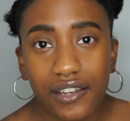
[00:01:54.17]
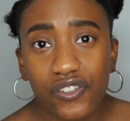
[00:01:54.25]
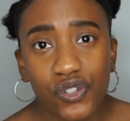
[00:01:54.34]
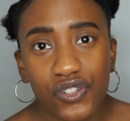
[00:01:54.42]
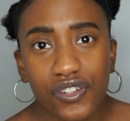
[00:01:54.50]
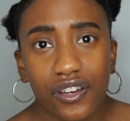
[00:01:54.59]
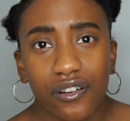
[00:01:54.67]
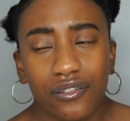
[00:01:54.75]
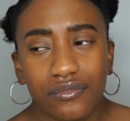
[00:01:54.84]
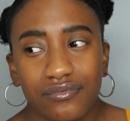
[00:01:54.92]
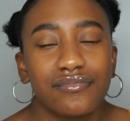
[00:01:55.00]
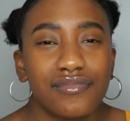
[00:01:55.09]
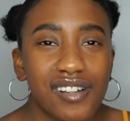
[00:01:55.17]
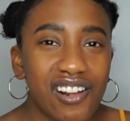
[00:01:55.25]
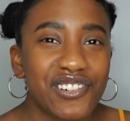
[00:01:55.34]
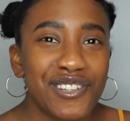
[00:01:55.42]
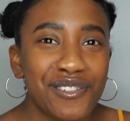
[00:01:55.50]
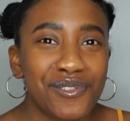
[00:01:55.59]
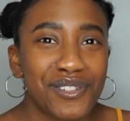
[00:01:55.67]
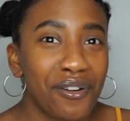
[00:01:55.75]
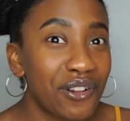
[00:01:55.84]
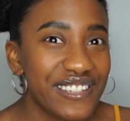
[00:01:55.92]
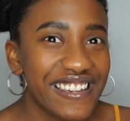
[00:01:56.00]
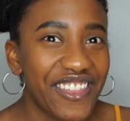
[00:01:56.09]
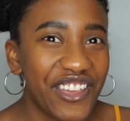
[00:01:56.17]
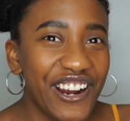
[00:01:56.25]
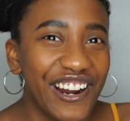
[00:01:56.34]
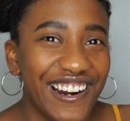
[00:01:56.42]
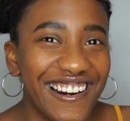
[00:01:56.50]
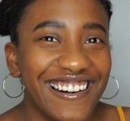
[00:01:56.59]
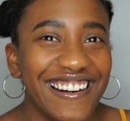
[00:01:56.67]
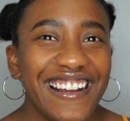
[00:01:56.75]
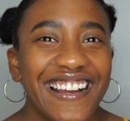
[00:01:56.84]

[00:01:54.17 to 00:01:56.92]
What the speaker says: I just know not to use it altogether,